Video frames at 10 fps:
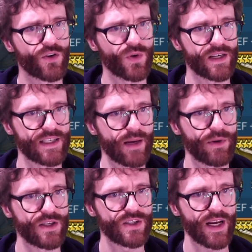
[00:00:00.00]
crit
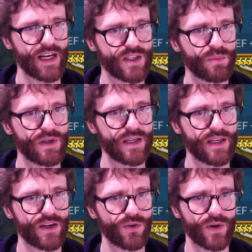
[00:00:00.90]
damage,
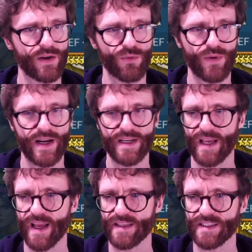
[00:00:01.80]
HP, crit rate,
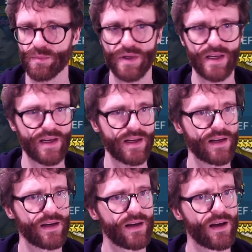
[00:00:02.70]
and
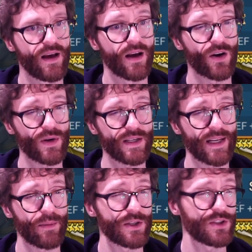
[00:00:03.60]
speed. Crit
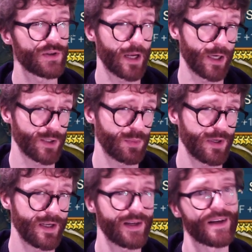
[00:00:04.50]
damage,
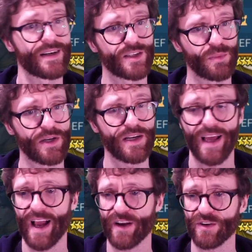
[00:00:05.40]
HP,
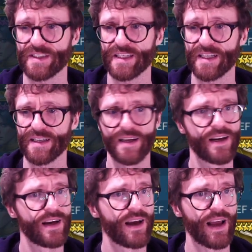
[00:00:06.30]
speed, accuracy,
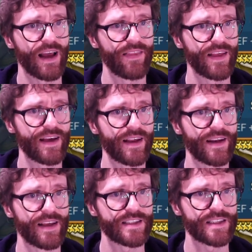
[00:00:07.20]
and
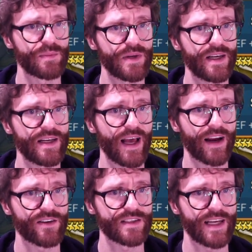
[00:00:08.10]
then speed,
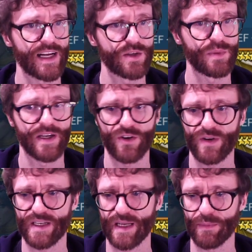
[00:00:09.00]
accuracy, HP, and crit